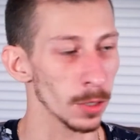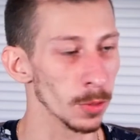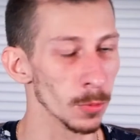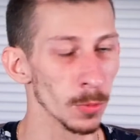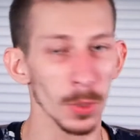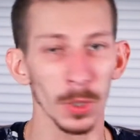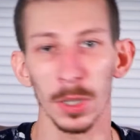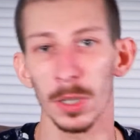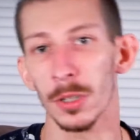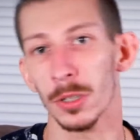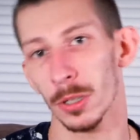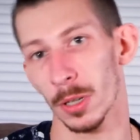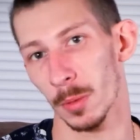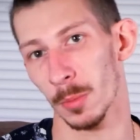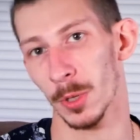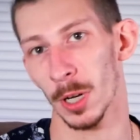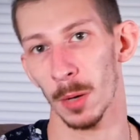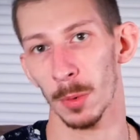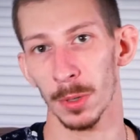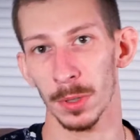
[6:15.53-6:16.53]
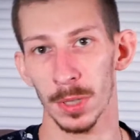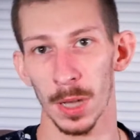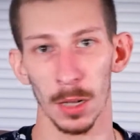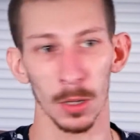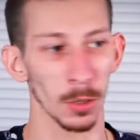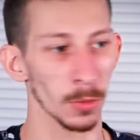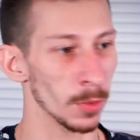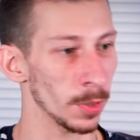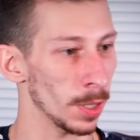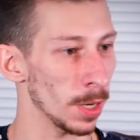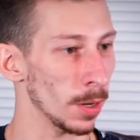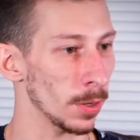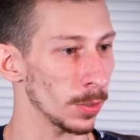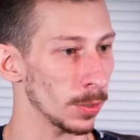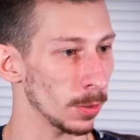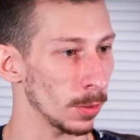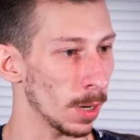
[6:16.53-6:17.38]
really shouldn't be able to tell over there. So